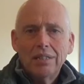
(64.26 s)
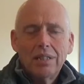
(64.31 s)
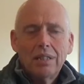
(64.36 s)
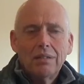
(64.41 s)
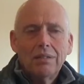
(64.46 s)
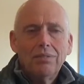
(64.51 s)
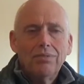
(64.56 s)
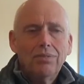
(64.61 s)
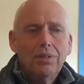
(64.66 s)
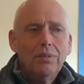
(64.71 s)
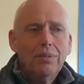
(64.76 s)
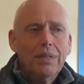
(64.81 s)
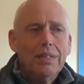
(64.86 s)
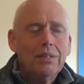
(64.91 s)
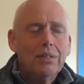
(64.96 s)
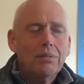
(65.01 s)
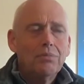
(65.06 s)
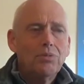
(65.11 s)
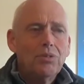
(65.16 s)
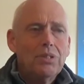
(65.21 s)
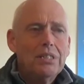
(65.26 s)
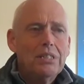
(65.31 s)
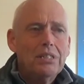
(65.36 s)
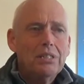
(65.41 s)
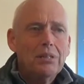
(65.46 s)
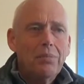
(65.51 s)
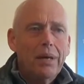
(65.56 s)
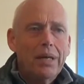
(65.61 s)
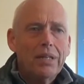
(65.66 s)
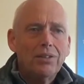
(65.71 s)
So if you end up
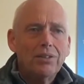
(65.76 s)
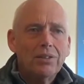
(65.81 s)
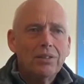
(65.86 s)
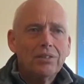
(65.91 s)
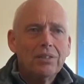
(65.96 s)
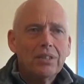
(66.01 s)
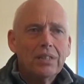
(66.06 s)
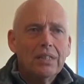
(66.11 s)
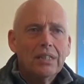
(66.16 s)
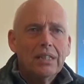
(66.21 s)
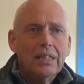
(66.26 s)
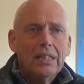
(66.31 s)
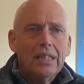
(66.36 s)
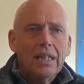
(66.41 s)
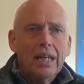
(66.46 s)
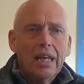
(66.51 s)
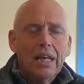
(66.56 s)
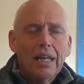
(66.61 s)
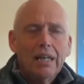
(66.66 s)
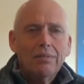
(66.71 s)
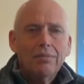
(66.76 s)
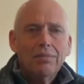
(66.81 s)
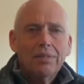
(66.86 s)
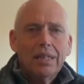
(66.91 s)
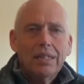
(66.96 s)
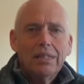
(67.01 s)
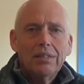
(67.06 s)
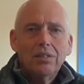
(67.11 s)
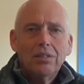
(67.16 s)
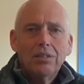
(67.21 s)
treating the mattress,
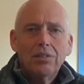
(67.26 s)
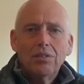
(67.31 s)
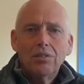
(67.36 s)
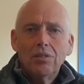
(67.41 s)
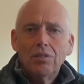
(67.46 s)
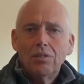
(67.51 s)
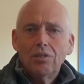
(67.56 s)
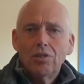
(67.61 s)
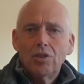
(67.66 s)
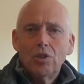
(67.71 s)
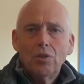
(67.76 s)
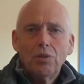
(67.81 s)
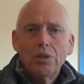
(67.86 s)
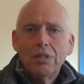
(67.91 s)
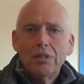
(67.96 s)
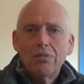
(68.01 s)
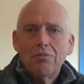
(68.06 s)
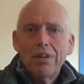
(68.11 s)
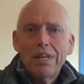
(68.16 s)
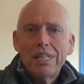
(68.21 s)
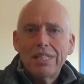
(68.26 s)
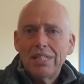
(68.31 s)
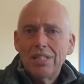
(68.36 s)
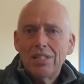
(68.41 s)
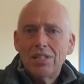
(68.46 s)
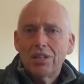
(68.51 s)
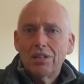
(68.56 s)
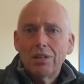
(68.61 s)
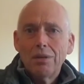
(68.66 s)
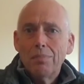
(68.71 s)
then surely the rest
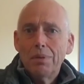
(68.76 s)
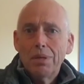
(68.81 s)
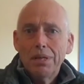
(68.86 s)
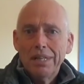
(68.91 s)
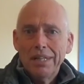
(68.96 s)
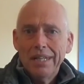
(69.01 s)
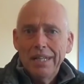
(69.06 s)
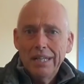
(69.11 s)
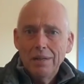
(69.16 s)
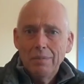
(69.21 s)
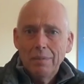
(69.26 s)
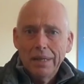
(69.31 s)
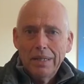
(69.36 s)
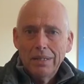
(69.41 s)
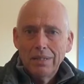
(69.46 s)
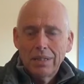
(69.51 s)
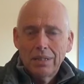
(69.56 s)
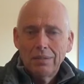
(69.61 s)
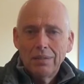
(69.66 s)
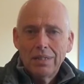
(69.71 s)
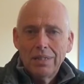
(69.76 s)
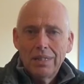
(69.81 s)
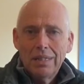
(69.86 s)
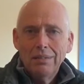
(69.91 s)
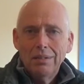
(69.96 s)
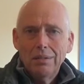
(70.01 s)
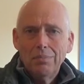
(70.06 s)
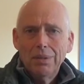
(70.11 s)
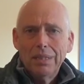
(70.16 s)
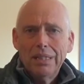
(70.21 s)
is going to burn anyway, so it
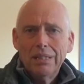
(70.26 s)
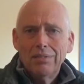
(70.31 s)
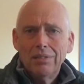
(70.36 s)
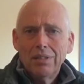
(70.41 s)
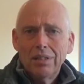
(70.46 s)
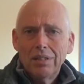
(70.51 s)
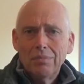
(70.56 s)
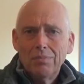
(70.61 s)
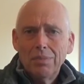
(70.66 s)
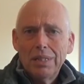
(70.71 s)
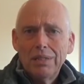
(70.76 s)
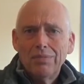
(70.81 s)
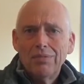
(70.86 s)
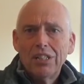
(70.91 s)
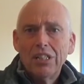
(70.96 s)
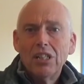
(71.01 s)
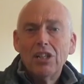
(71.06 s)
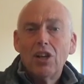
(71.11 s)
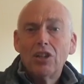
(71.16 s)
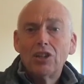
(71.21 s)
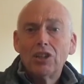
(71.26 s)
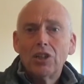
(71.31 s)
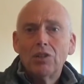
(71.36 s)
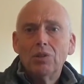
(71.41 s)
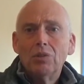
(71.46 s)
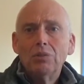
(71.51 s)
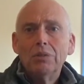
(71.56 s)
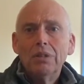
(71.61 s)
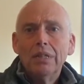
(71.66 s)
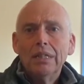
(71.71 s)
seemed a bit of an
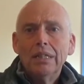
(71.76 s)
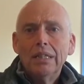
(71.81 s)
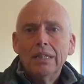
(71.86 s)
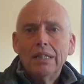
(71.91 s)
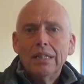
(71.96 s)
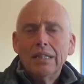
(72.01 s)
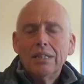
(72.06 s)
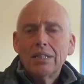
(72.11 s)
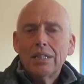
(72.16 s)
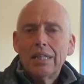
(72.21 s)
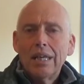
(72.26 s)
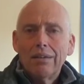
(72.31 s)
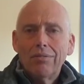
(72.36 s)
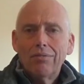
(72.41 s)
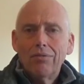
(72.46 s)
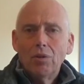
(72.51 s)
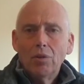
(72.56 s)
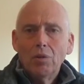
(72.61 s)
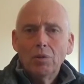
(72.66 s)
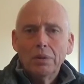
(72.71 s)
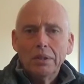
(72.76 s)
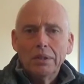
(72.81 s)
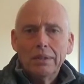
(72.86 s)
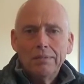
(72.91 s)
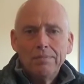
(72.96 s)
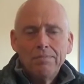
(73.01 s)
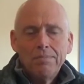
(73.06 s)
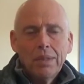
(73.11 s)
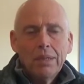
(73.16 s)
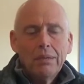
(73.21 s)
illogical step forward.
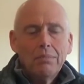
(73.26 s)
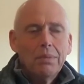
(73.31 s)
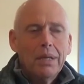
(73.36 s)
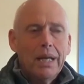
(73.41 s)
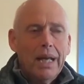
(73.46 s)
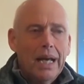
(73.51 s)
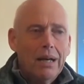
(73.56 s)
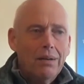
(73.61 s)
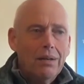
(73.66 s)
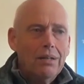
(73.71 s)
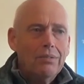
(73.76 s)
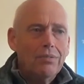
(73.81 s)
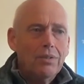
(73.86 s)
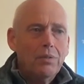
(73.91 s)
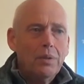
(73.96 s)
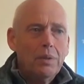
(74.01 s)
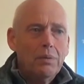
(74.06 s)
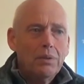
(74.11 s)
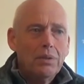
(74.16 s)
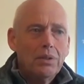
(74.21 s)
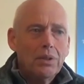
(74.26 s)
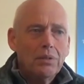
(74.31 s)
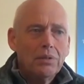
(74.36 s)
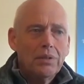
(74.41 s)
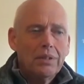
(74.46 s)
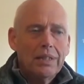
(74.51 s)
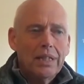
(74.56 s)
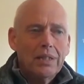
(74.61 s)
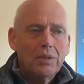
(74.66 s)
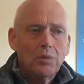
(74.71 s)
But however, we were told
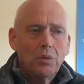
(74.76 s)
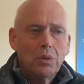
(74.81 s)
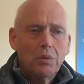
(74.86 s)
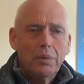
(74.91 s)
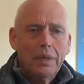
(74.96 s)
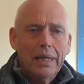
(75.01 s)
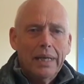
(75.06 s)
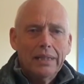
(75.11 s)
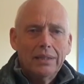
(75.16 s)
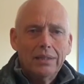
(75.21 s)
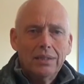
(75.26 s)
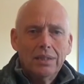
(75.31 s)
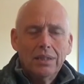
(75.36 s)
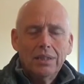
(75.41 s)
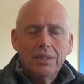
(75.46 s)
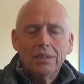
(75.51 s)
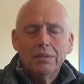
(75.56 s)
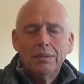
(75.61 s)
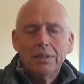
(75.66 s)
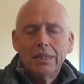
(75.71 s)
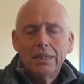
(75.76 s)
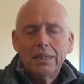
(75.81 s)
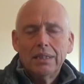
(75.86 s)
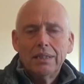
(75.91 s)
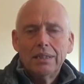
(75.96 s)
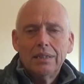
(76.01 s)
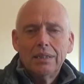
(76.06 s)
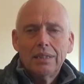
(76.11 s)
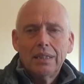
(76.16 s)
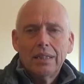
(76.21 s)
that that's what we had to do,
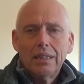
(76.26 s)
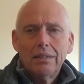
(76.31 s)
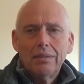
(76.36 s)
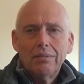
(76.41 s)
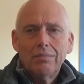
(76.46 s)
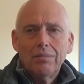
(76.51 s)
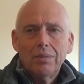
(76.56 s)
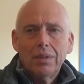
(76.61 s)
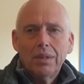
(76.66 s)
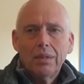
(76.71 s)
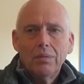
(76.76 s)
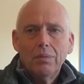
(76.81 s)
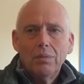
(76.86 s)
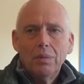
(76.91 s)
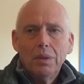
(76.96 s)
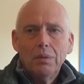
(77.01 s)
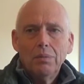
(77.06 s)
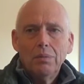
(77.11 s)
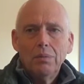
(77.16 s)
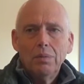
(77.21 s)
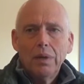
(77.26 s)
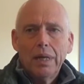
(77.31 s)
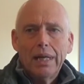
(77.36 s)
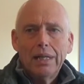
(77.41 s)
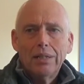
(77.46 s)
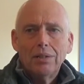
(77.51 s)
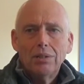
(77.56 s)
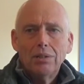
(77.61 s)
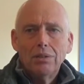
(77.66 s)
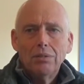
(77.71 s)
and we
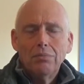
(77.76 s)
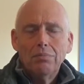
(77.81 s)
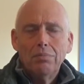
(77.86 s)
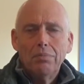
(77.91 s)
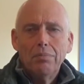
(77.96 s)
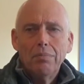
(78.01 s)
had to